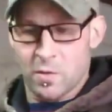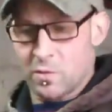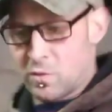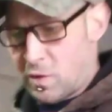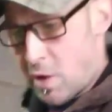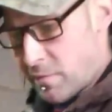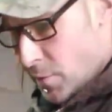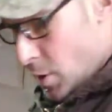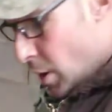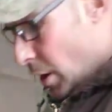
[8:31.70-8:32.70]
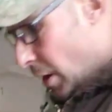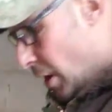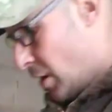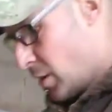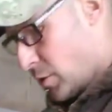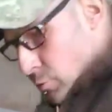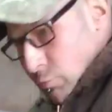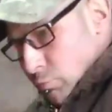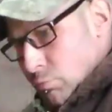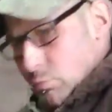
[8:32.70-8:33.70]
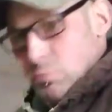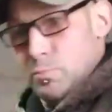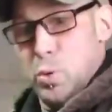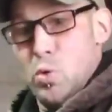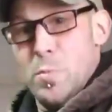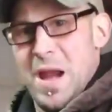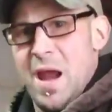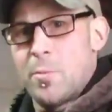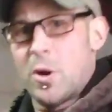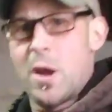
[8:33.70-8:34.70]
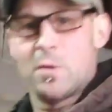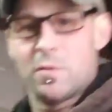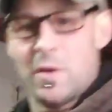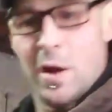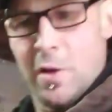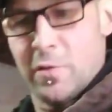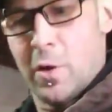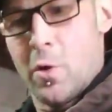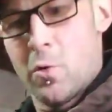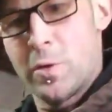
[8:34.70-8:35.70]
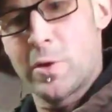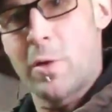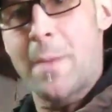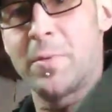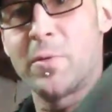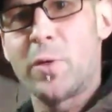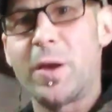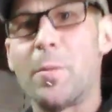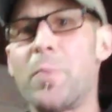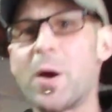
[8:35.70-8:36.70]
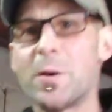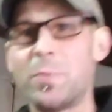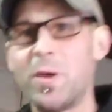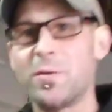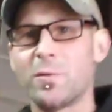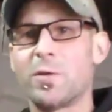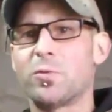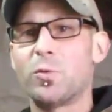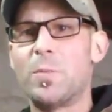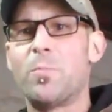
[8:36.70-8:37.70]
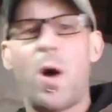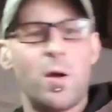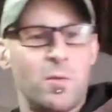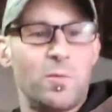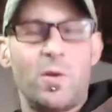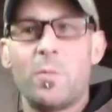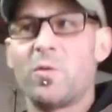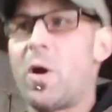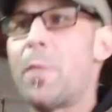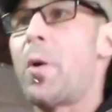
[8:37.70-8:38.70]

and stuff. And boom, and hammer handles. And I was like, holy crap. And they were like $1 a piece or like $3 or something. So I